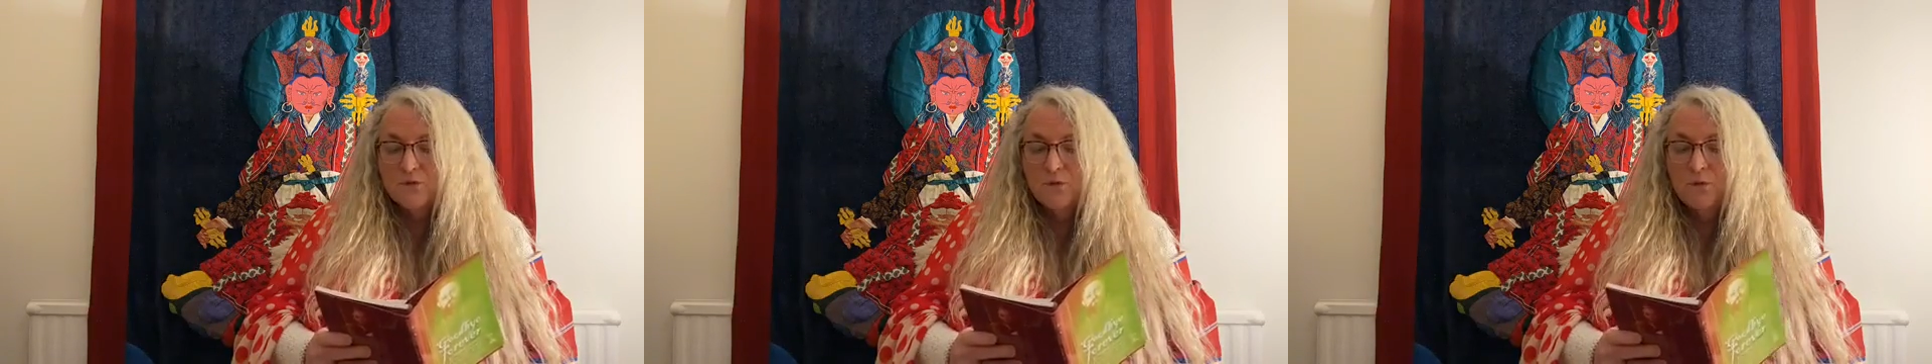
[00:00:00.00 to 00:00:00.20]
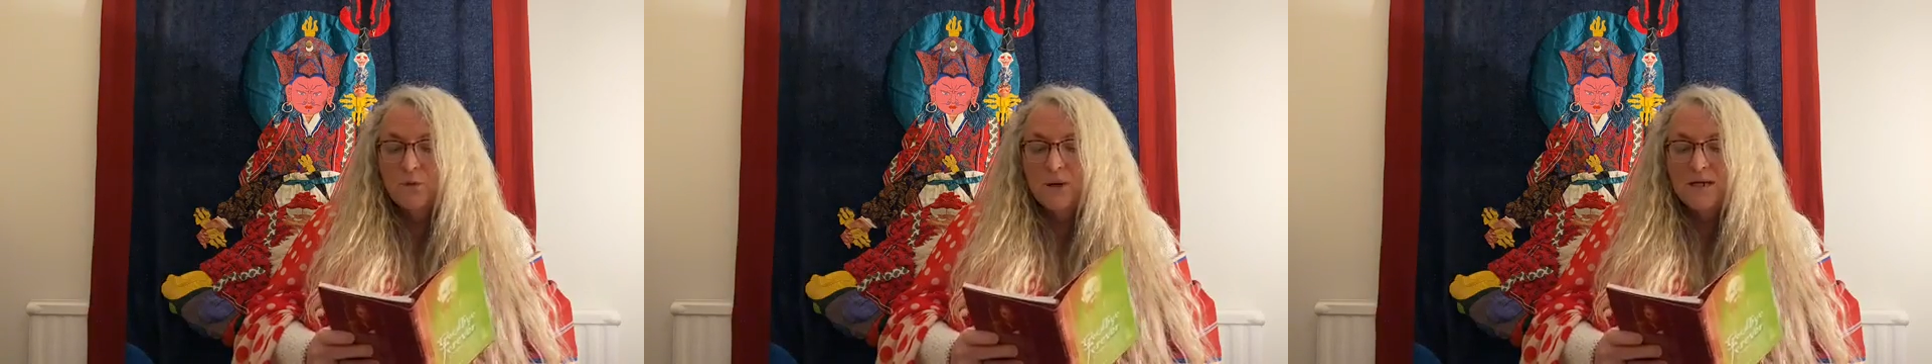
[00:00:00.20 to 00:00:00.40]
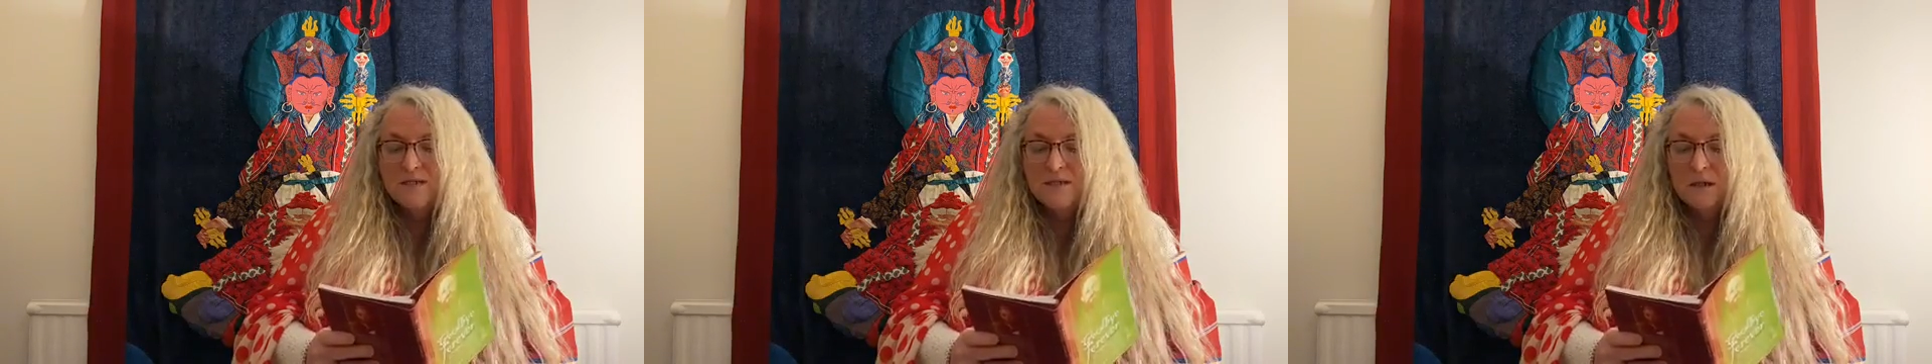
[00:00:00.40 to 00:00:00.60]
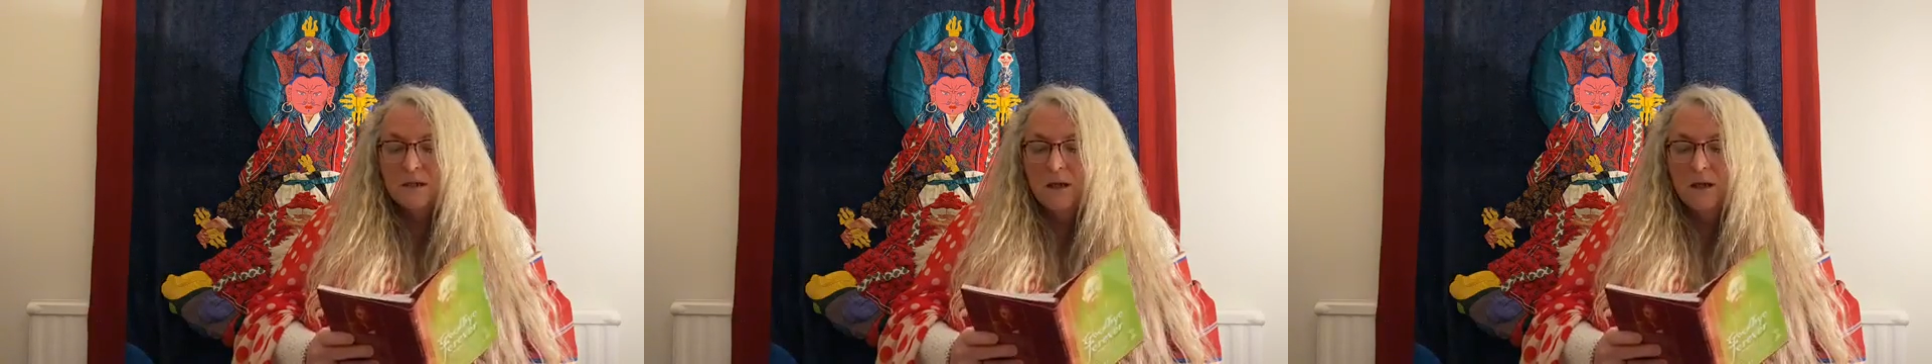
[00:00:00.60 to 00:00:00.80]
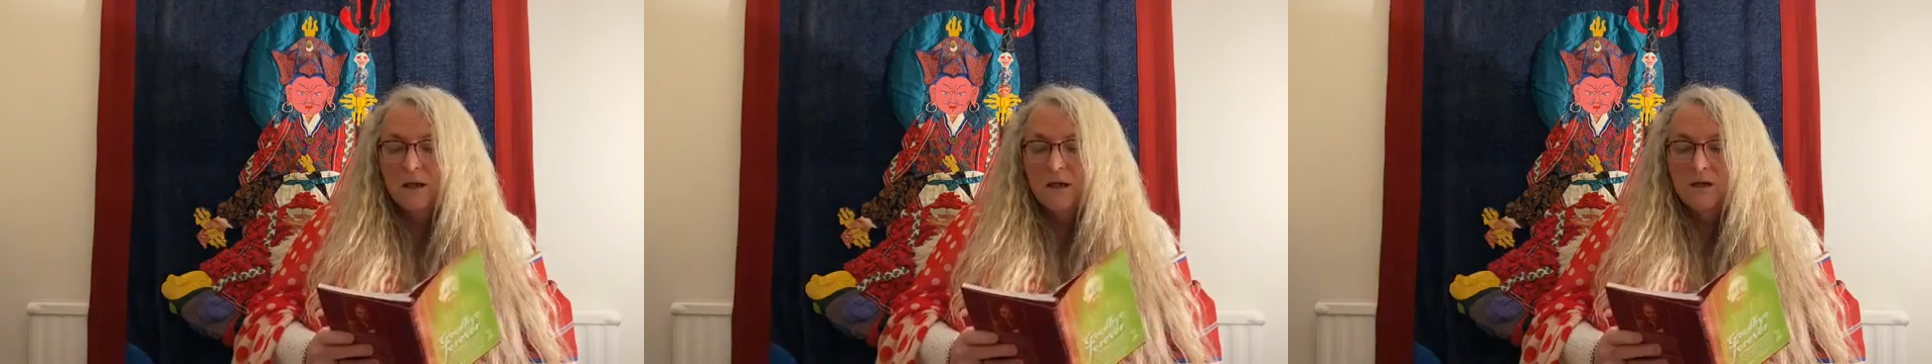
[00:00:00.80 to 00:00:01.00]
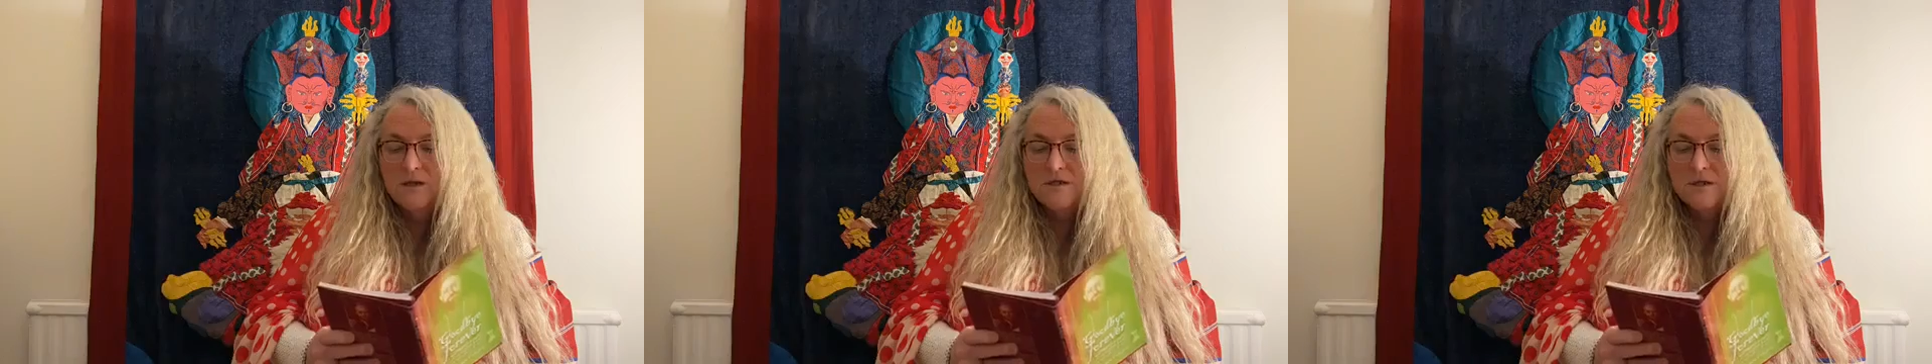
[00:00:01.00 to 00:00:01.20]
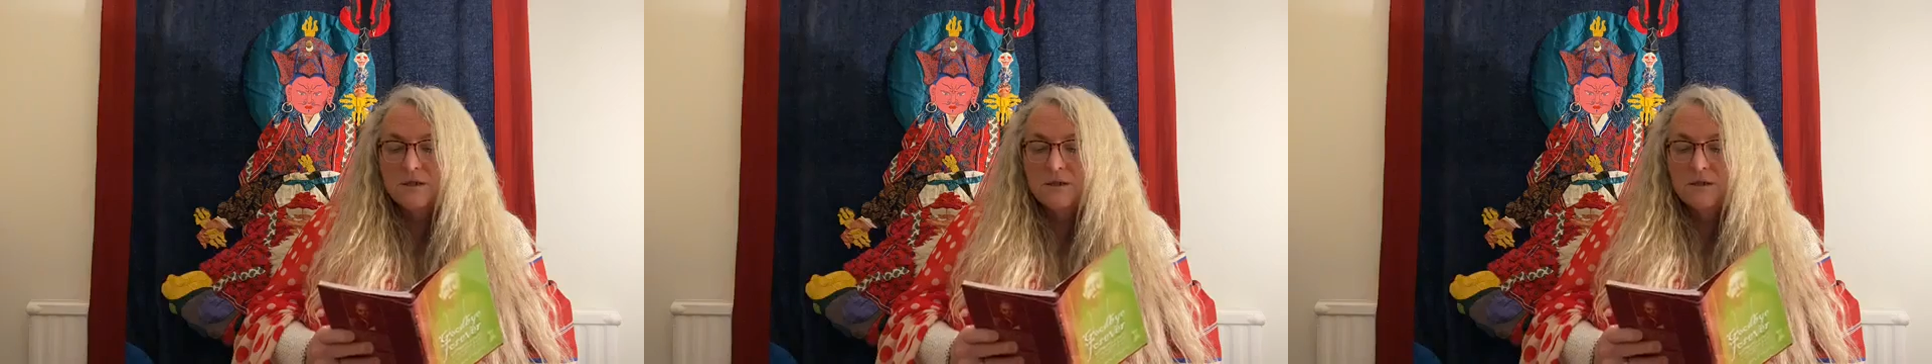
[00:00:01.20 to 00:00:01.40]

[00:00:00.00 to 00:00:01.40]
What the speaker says: always occurred